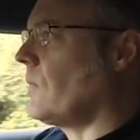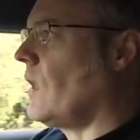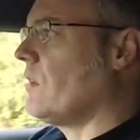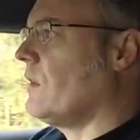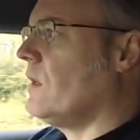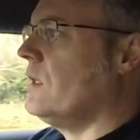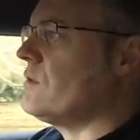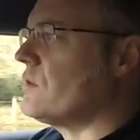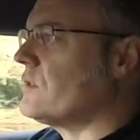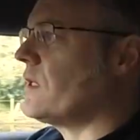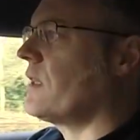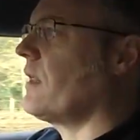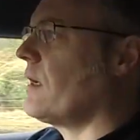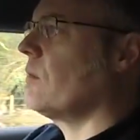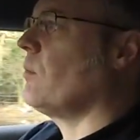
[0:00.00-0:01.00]
The interesting
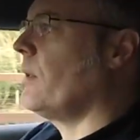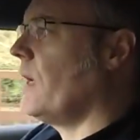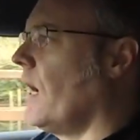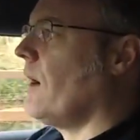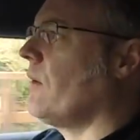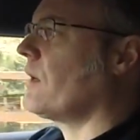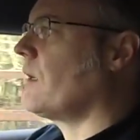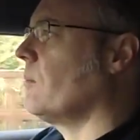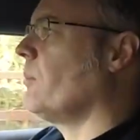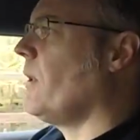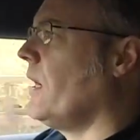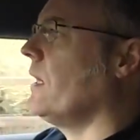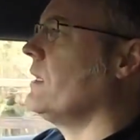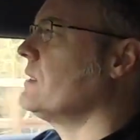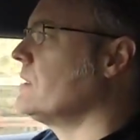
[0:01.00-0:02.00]
thing will be how it
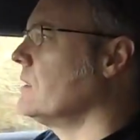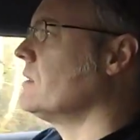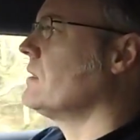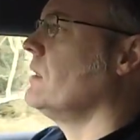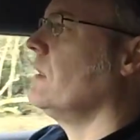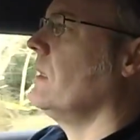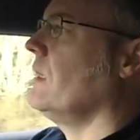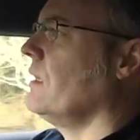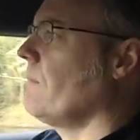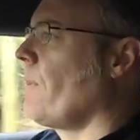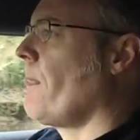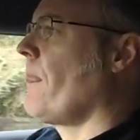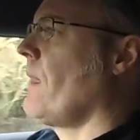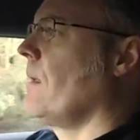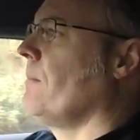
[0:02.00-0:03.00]
compares
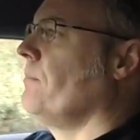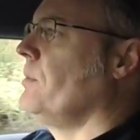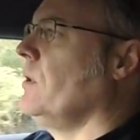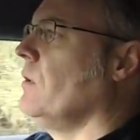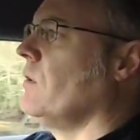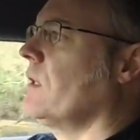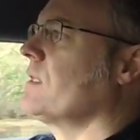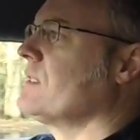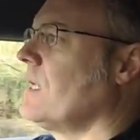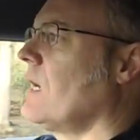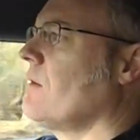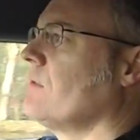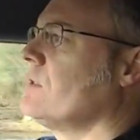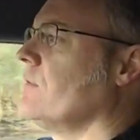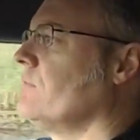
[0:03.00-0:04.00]
in pure
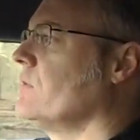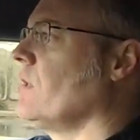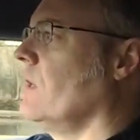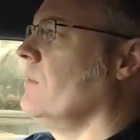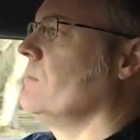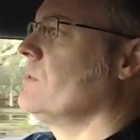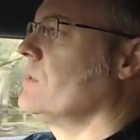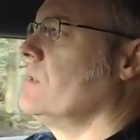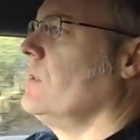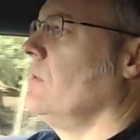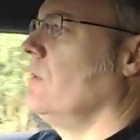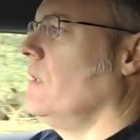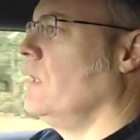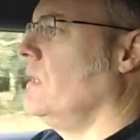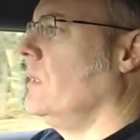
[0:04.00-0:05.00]
accelerative terms to
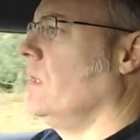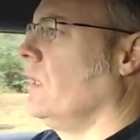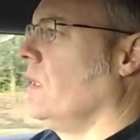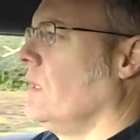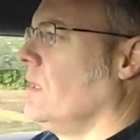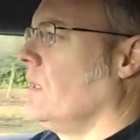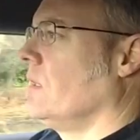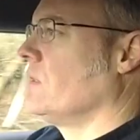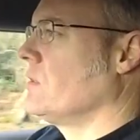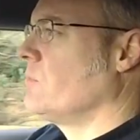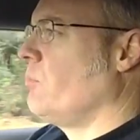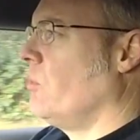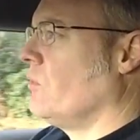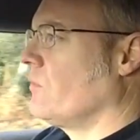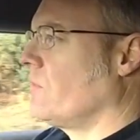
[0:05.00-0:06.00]
the
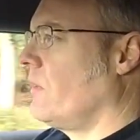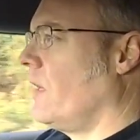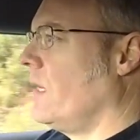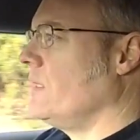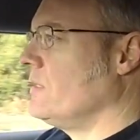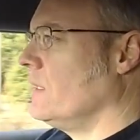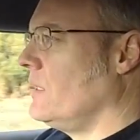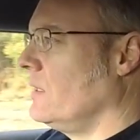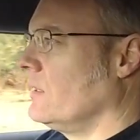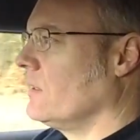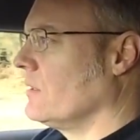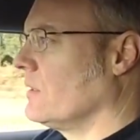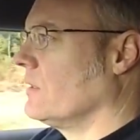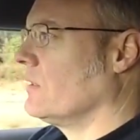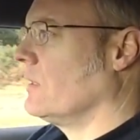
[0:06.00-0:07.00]
Sport 380
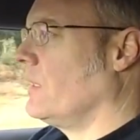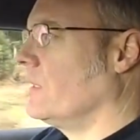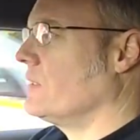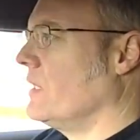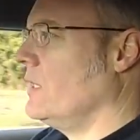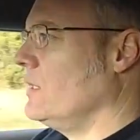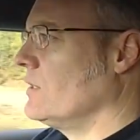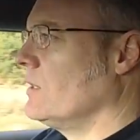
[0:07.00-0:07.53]
Exige.